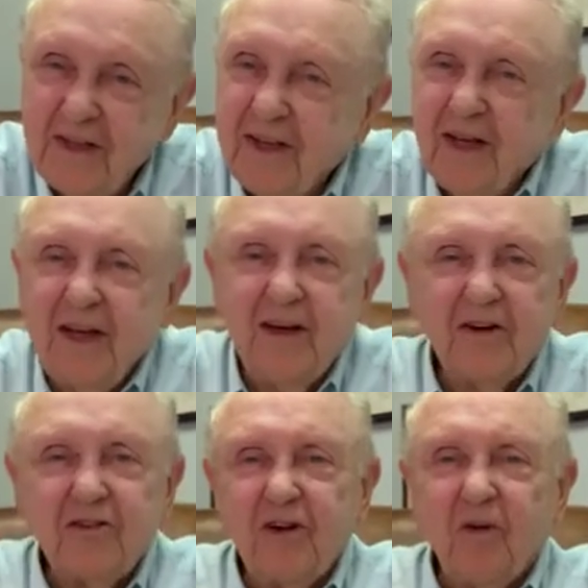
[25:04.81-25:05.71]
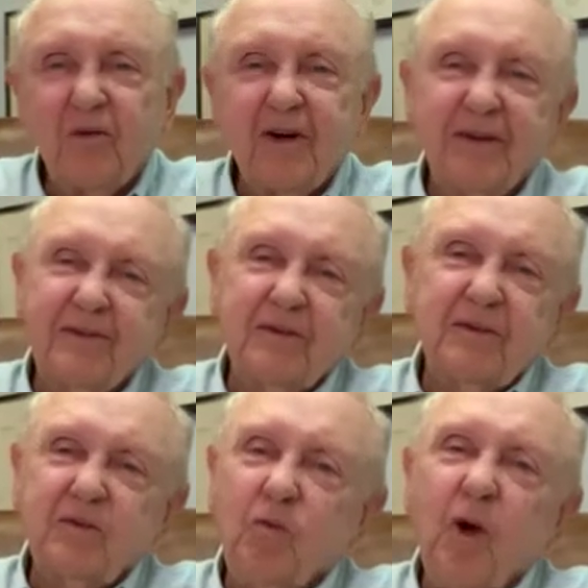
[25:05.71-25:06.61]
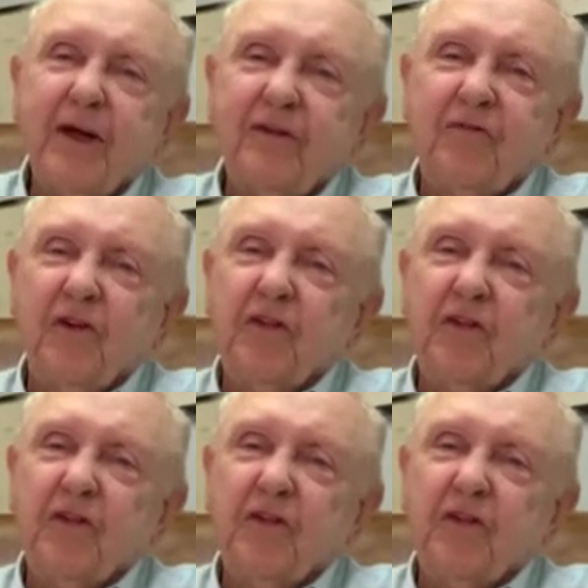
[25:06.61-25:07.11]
Leaders don't wait for